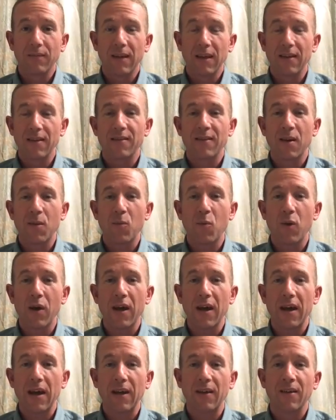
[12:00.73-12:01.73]
in some
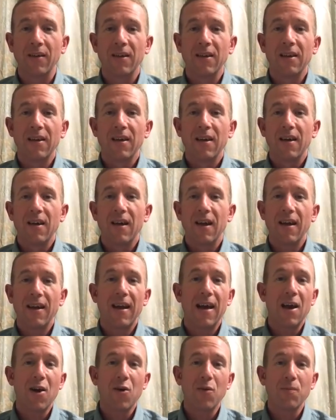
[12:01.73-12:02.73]
way, and
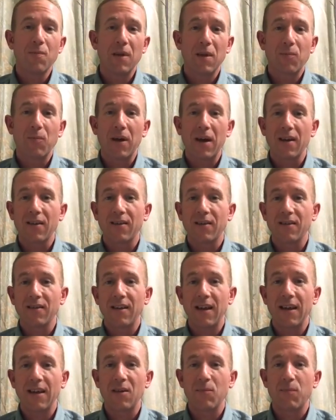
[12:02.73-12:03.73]
now Macbeth is
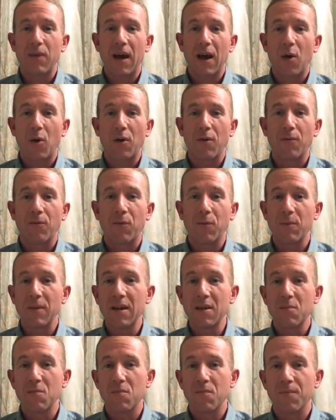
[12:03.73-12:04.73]
taking power from
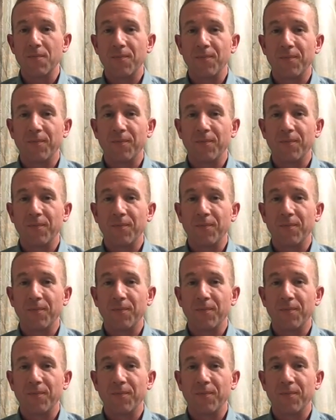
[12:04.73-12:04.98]
him.